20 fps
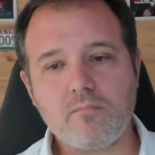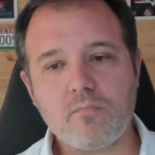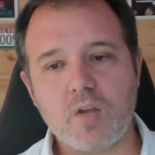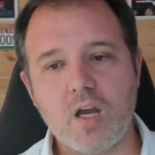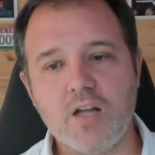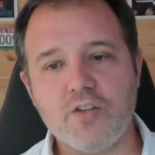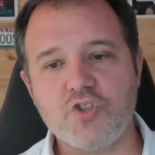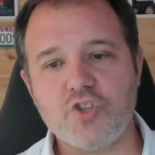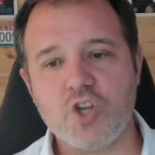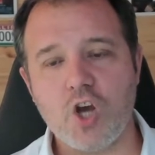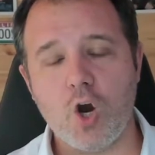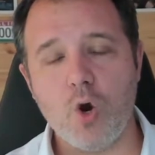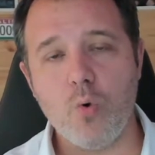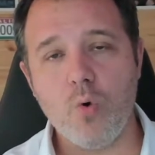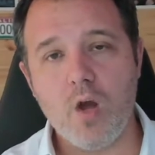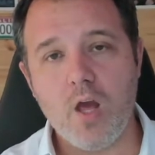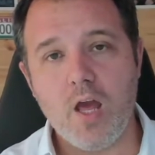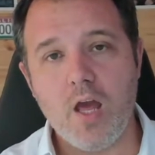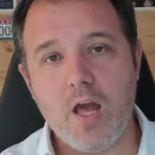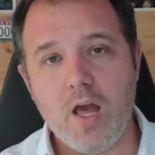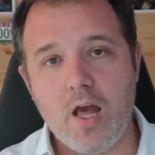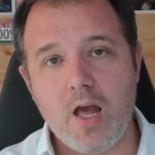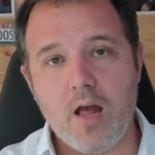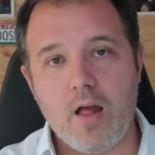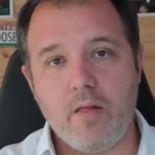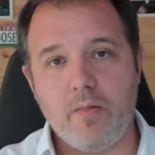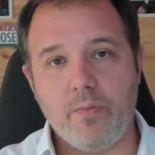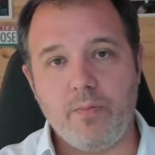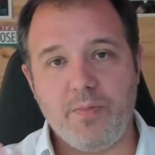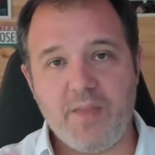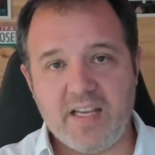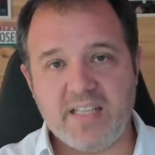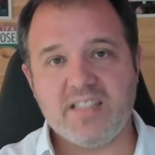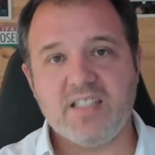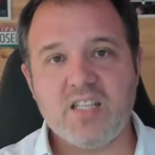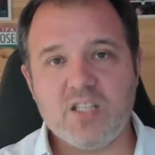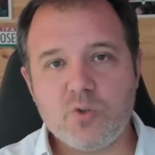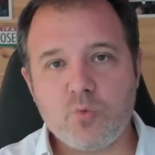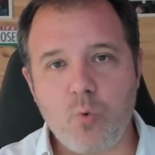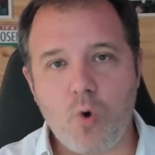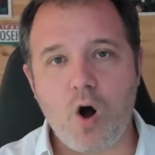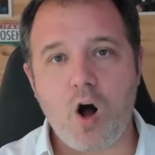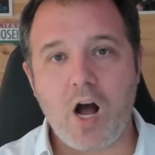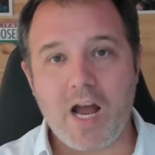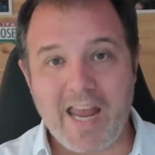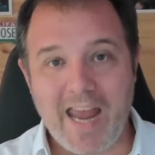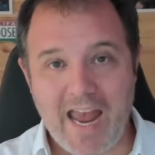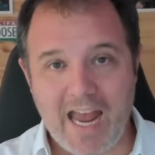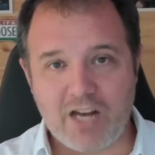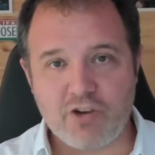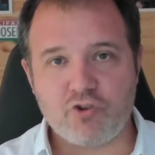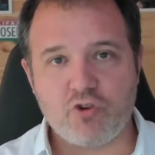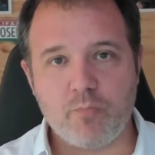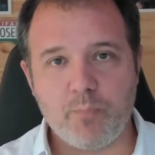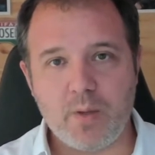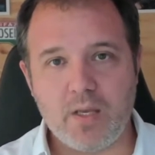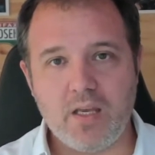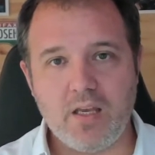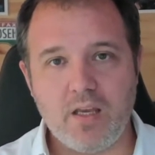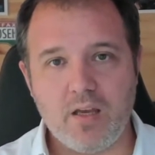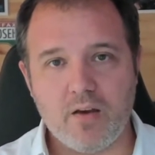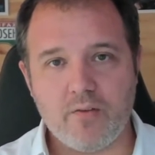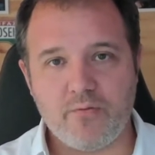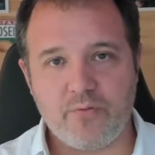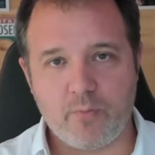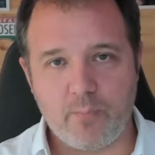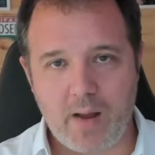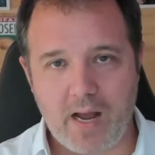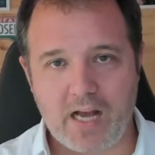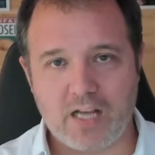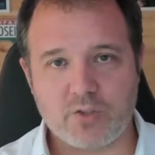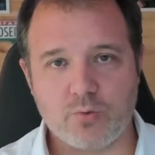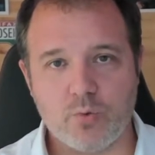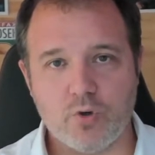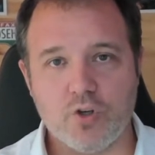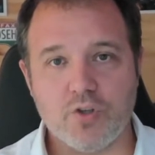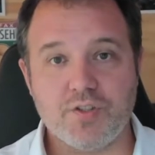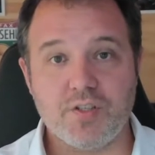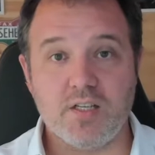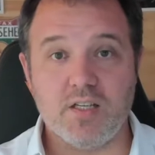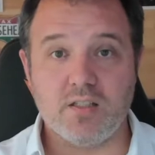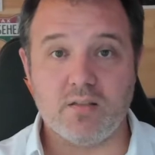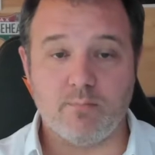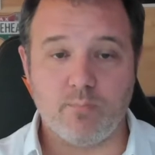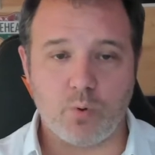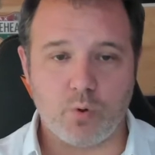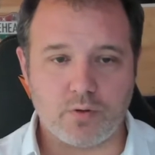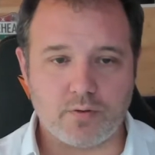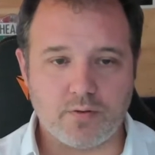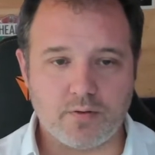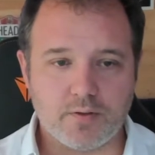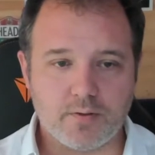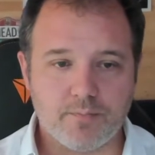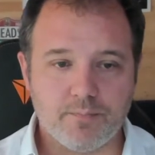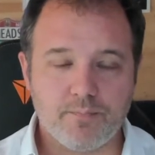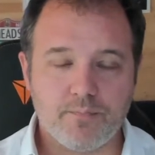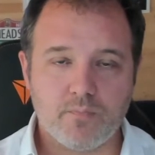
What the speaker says: And so this is why entropy for passwords is important.